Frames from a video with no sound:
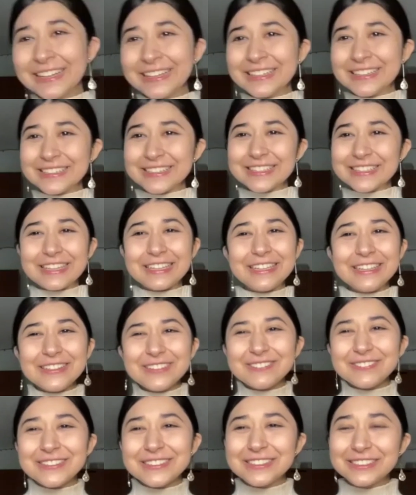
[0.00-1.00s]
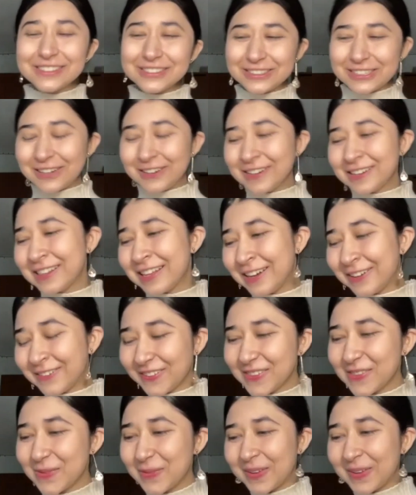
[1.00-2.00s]
is. Thank you for sharing that
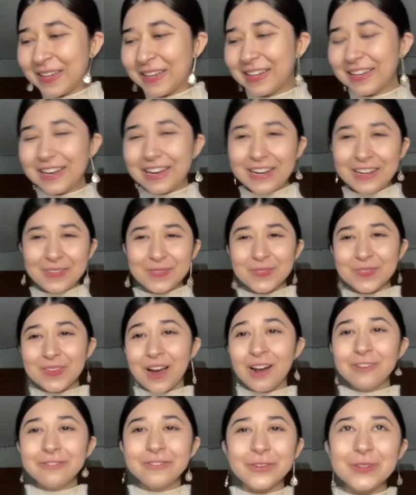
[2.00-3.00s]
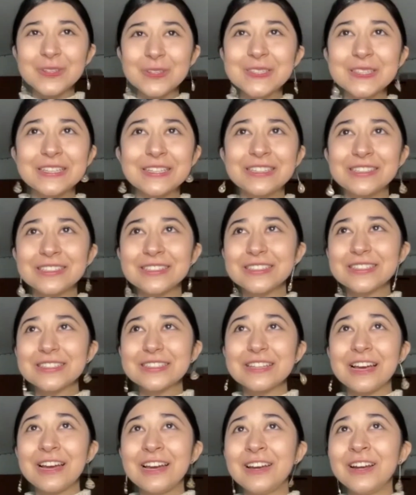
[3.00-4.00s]
with me. Our voices
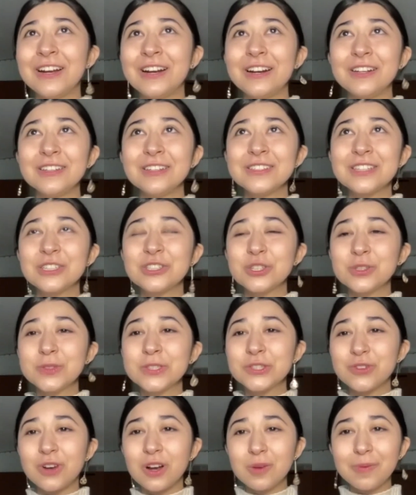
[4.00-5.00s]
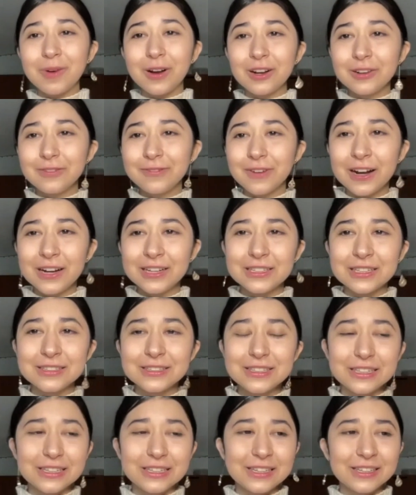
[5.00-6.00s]
are such a strong part of our
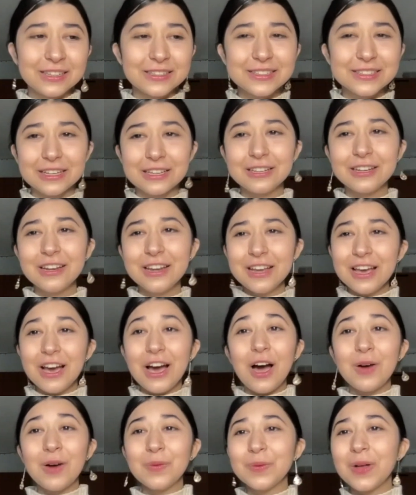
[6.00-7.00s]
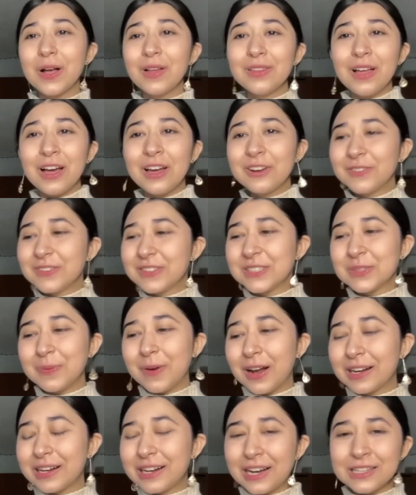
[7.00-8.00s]
identities, and a lot of this
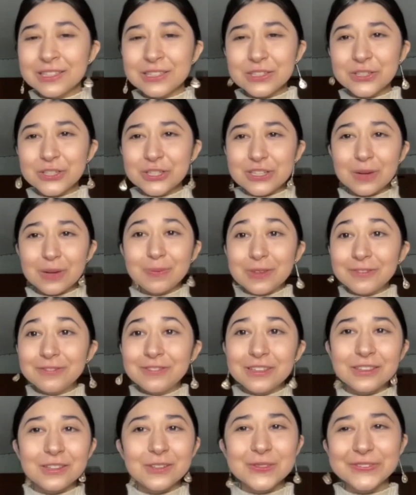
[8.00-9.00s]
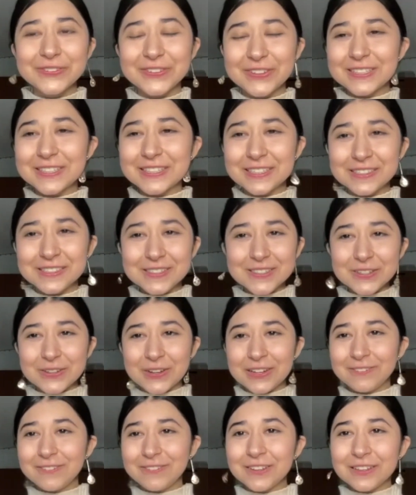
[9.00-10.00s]
podcast is just uplifting those voices. So
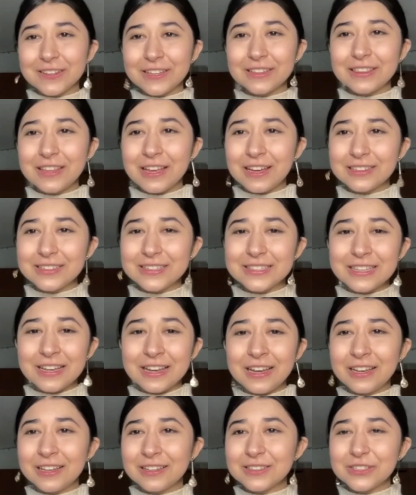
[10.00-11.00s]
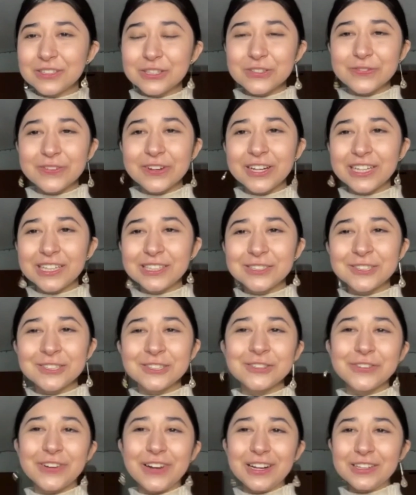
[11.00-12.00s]
I feel like that saying is just very
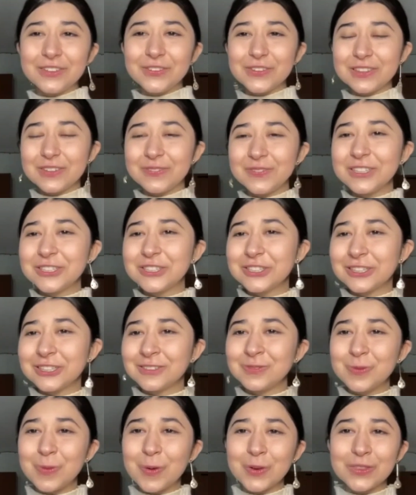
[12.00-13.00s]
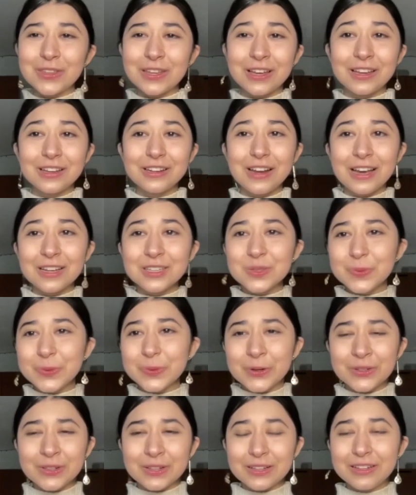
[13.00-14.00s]
intertwined with the mission, both at
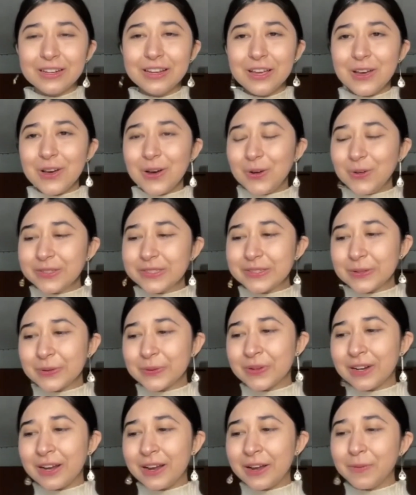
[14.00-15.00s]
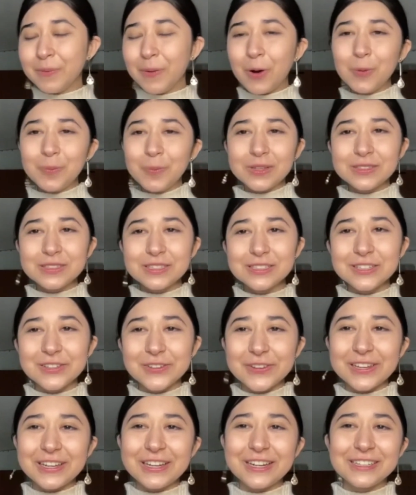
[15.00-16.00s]
Expo and then also what I'm hoping to do
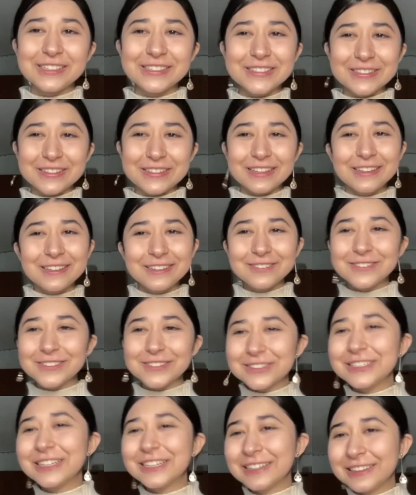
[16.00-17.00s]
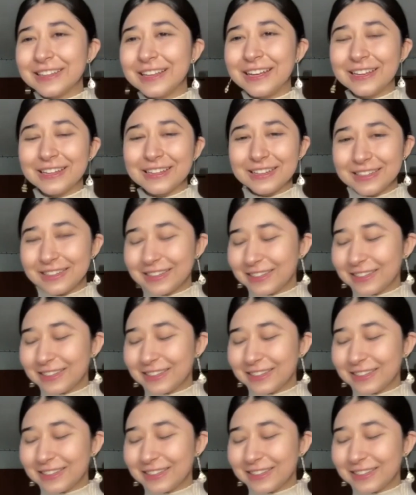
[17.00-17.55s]
here. So thank you for sharing that.